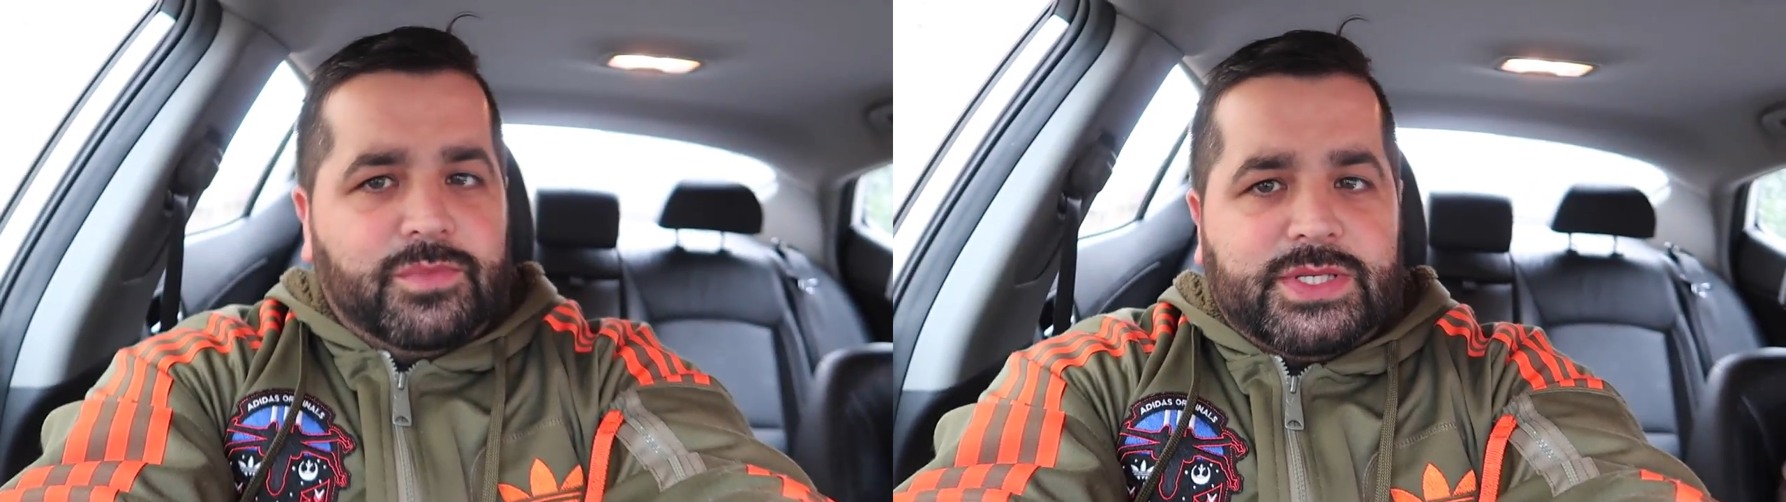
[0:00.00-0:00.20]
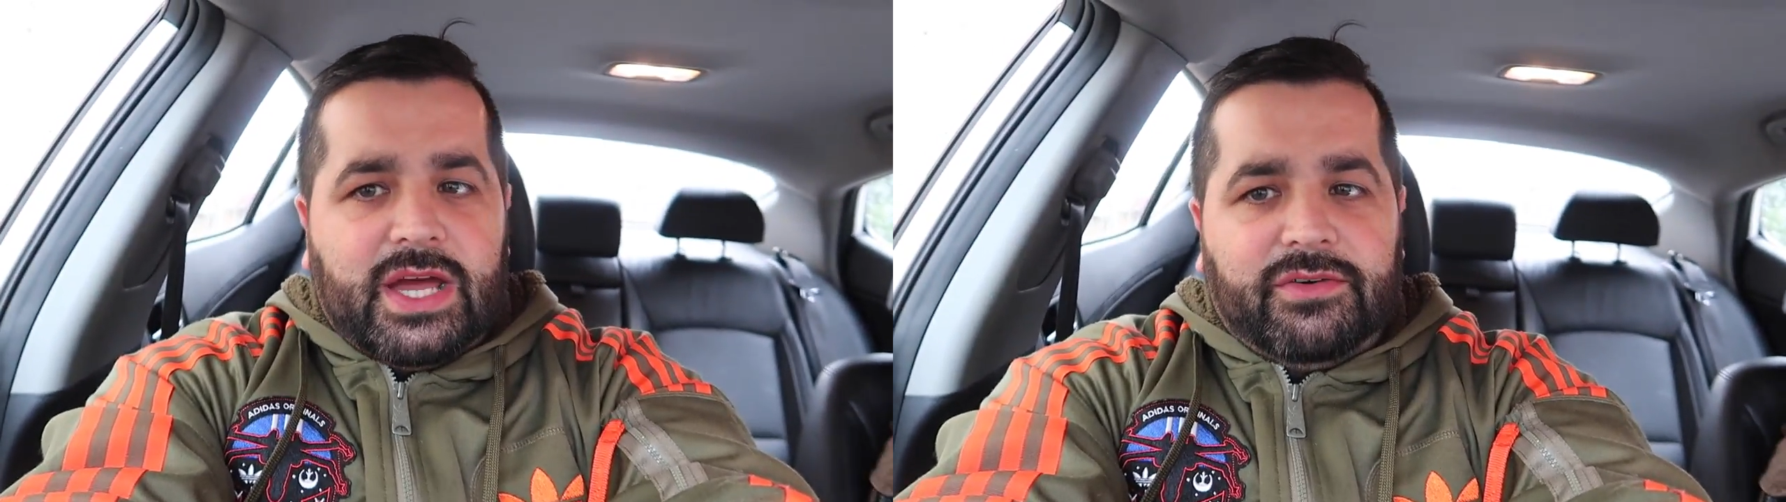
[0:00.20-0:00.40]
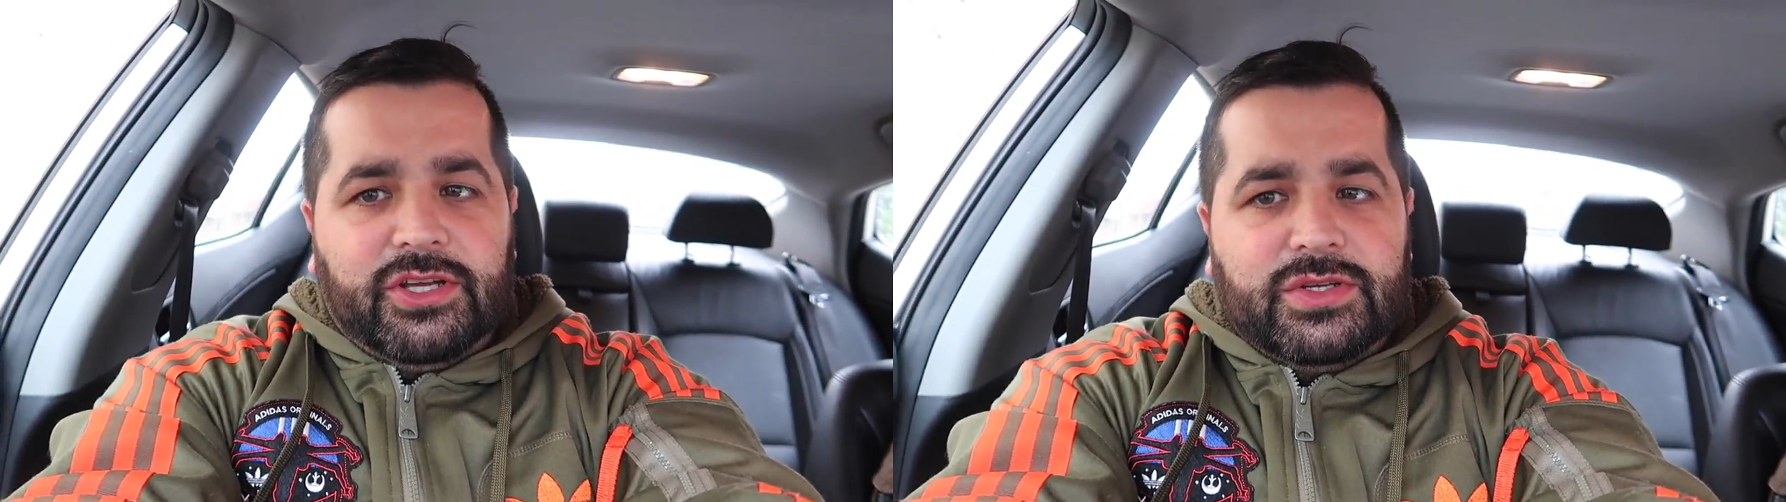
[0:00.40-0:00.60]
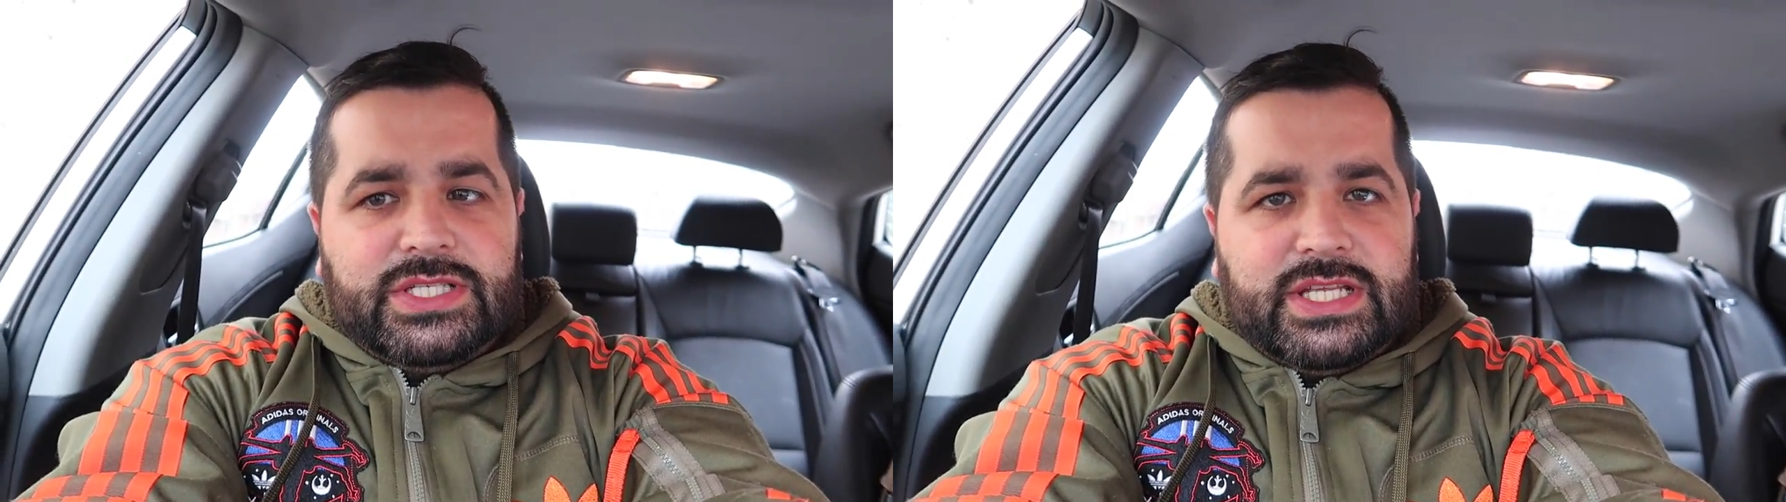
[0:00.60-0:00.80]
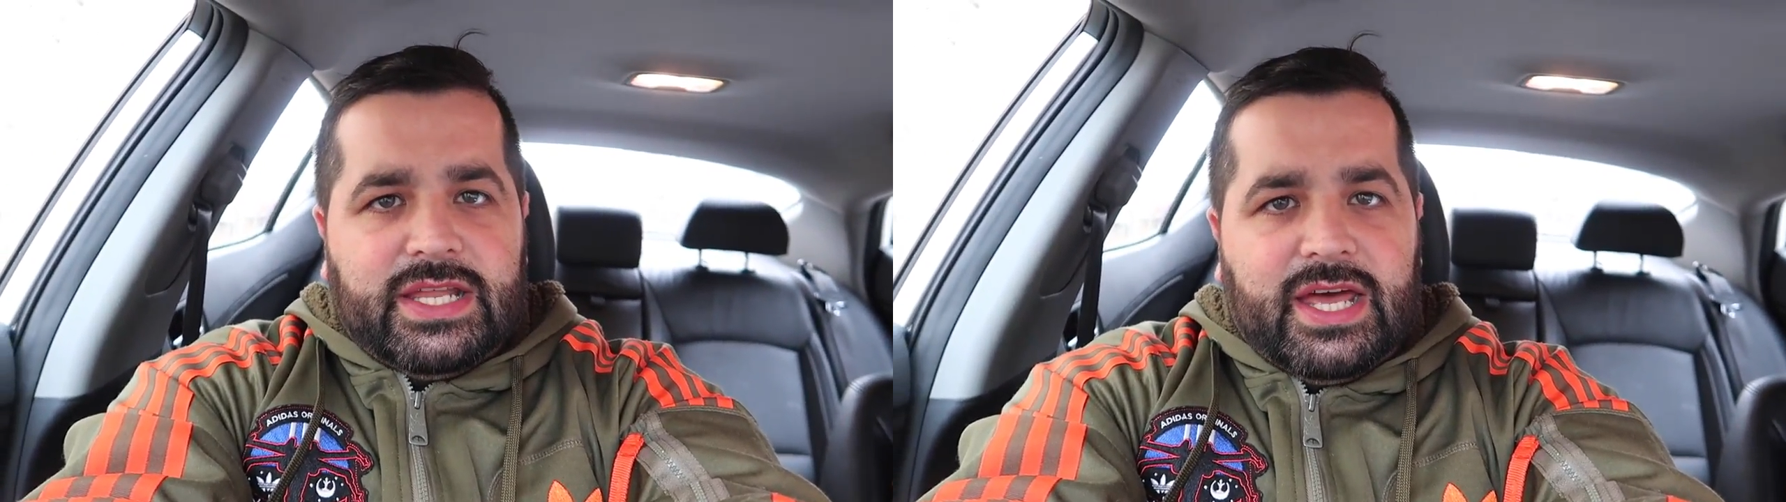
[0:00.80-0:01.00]
Sarah
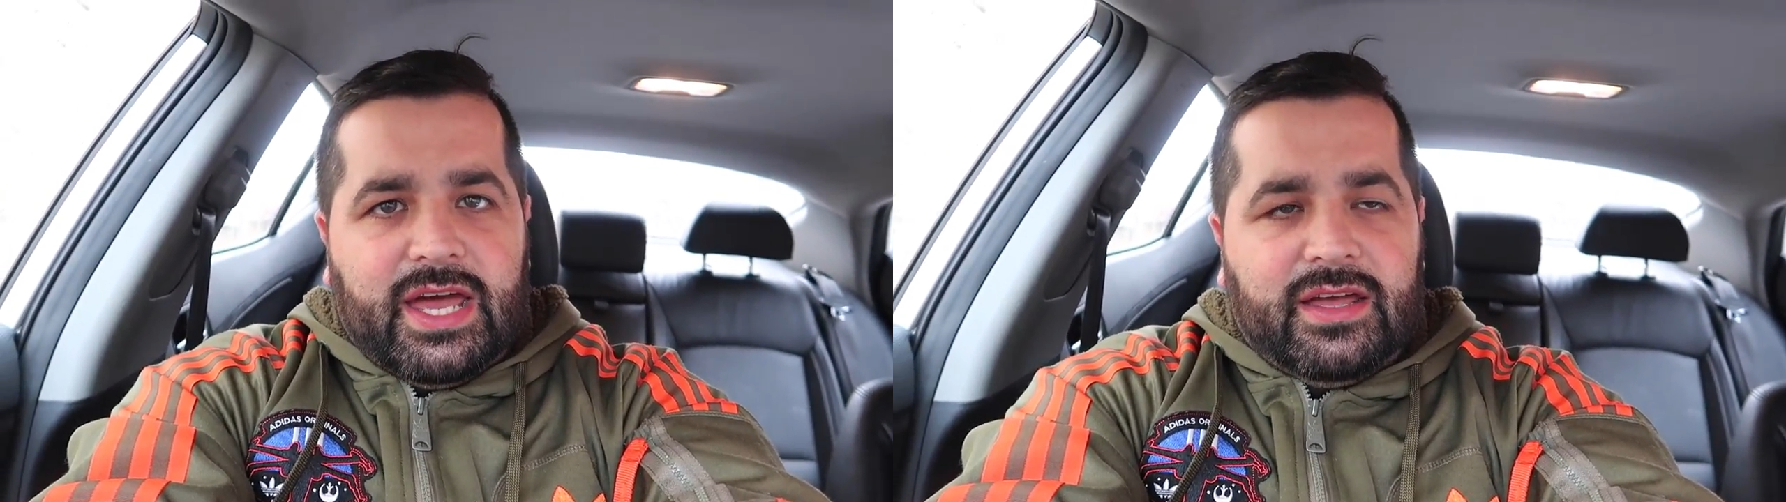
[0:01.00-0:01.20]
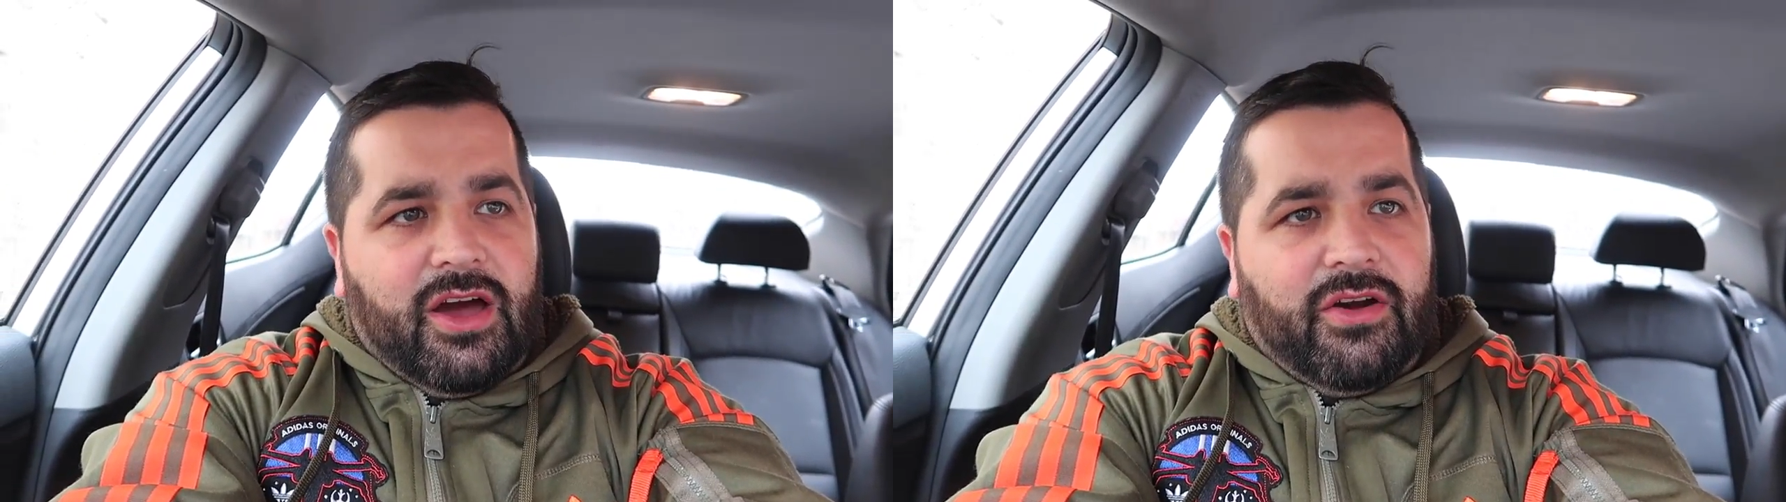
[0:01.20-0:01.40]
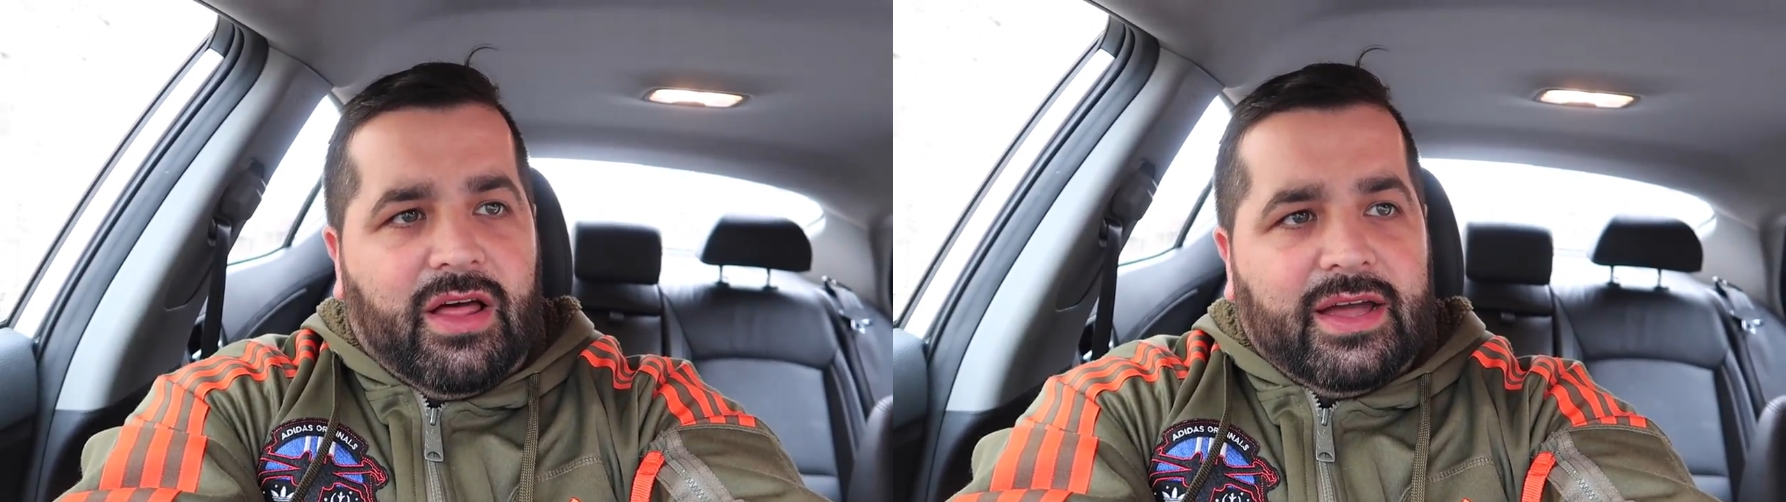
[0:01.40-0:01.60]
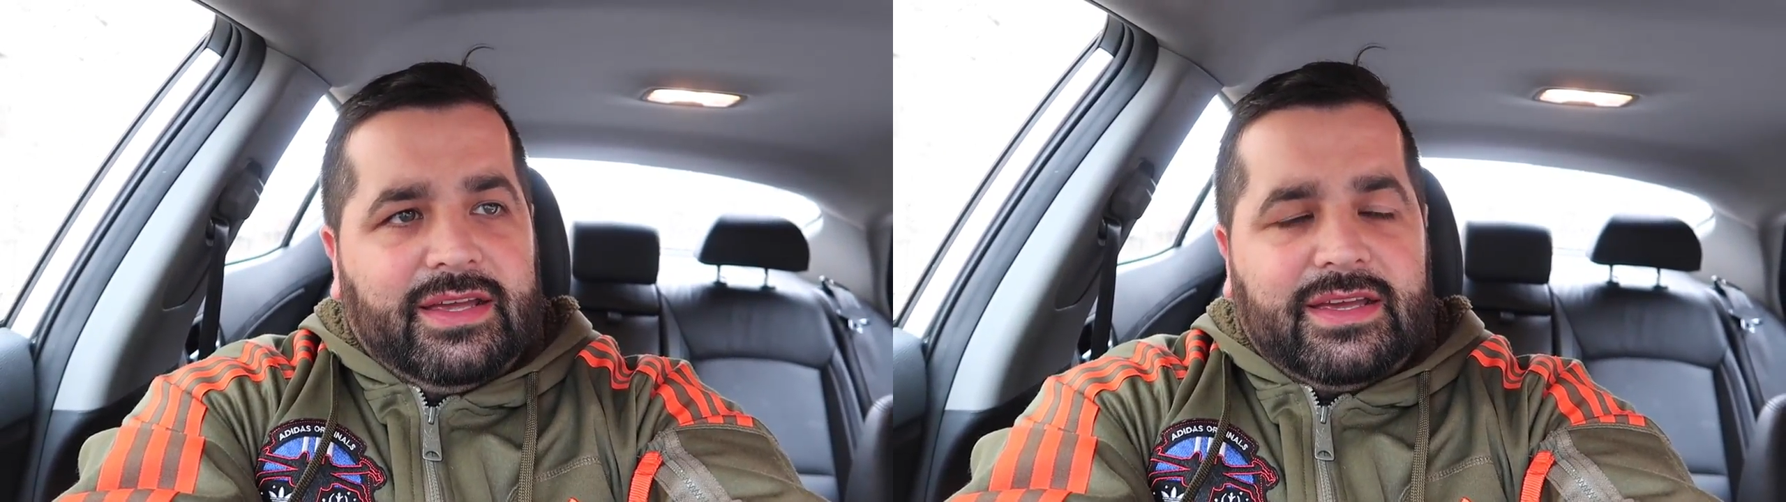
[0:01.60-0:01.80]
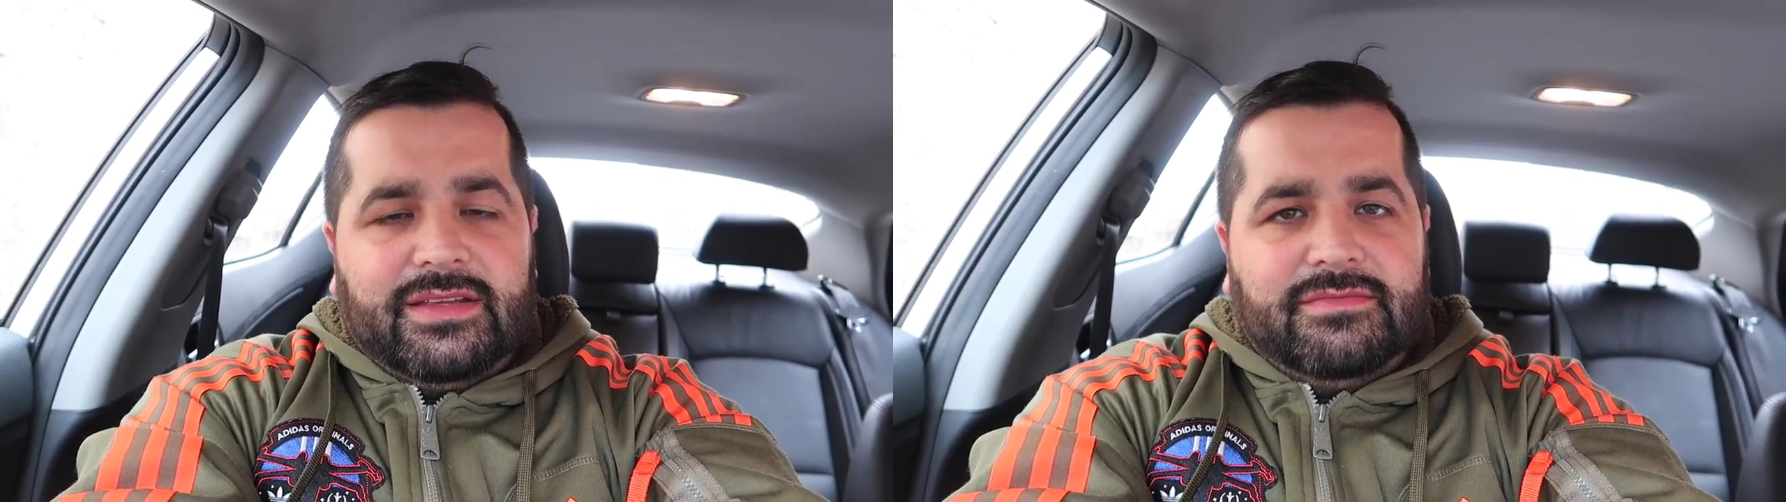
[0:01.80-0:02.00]
uses in there are
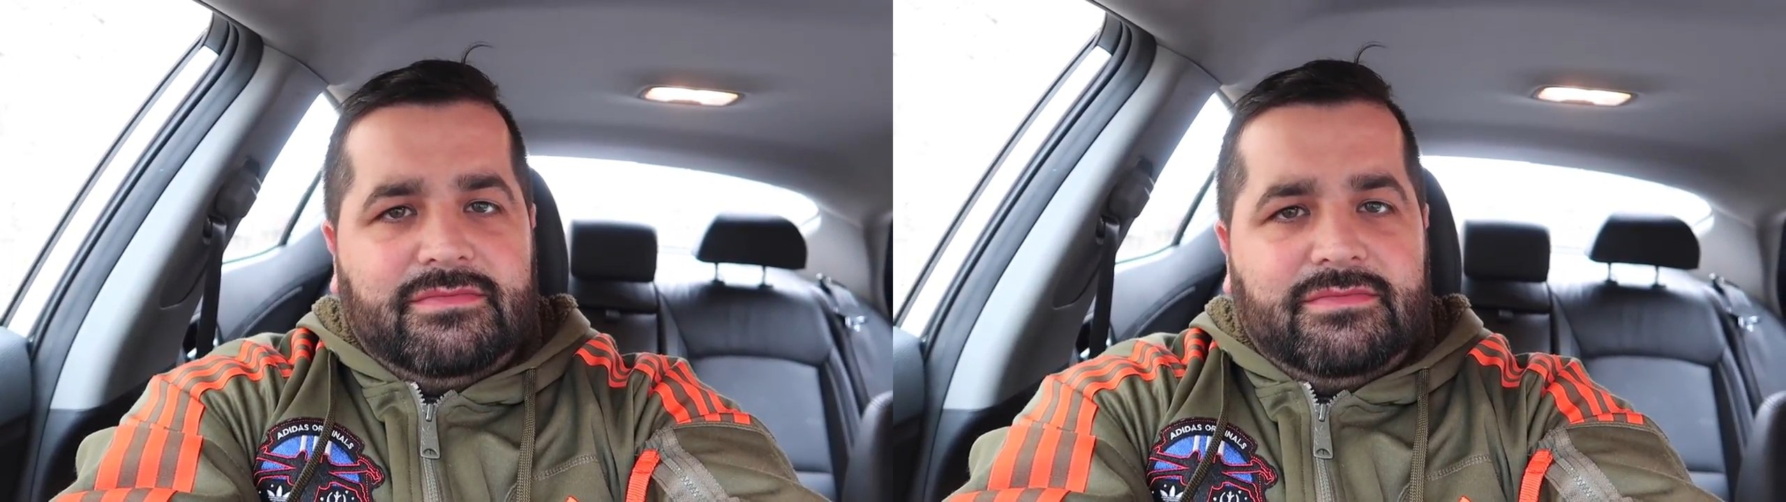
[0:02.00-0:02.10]
like